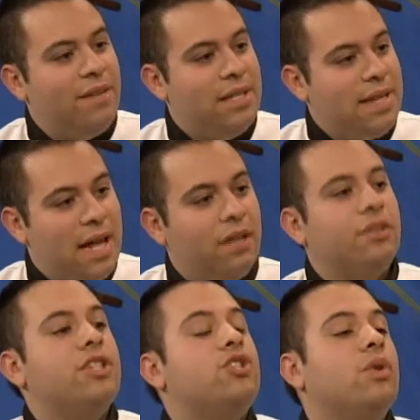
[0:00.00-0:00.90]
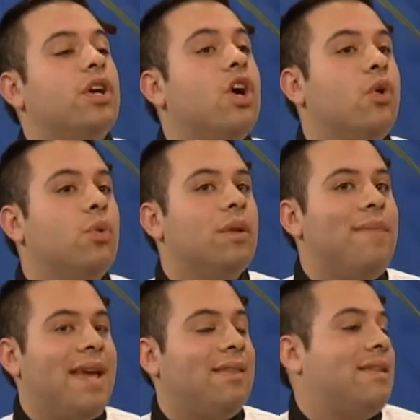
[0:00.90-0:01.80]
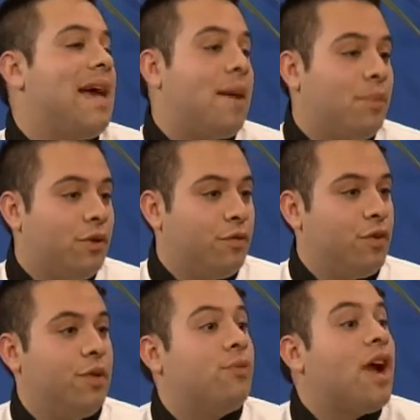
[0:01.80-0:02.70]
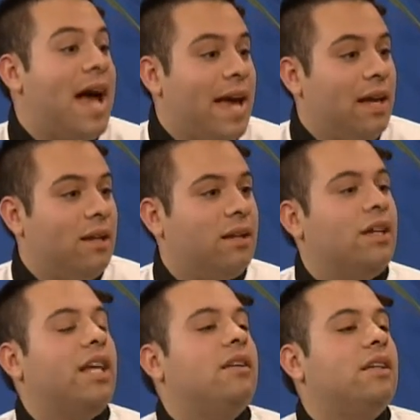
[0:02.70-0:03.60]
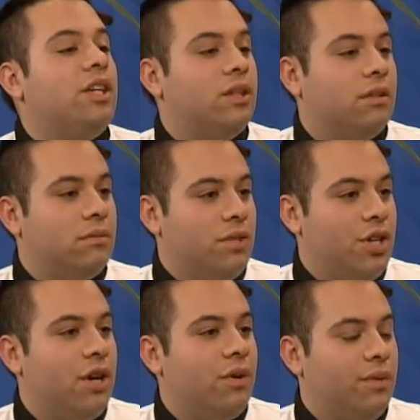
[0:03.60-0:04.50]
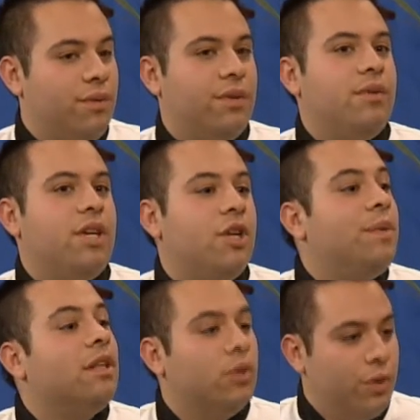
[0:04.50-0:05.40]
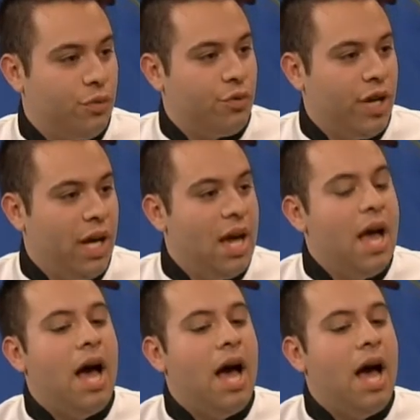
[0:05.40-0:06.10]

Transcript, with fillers: have an intolerance or we'll make the topper for the bride and it'll, you know, it'll be gluten free.